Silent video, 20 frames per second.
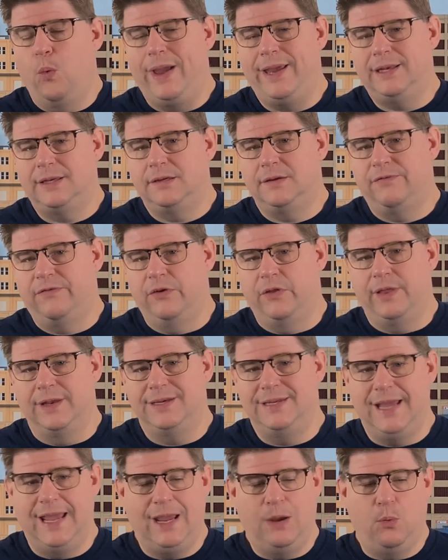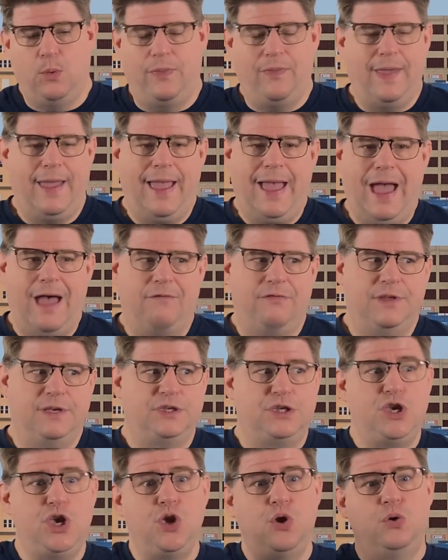wait for the day when they have
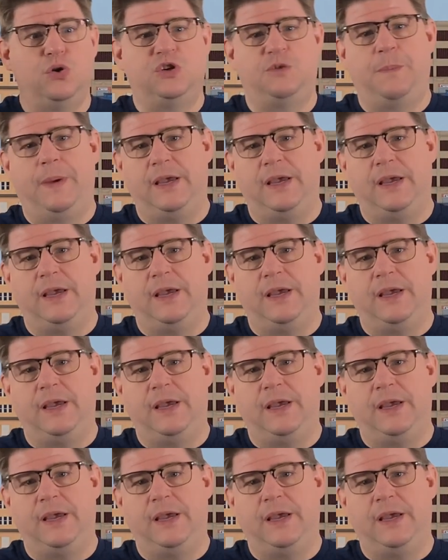this huge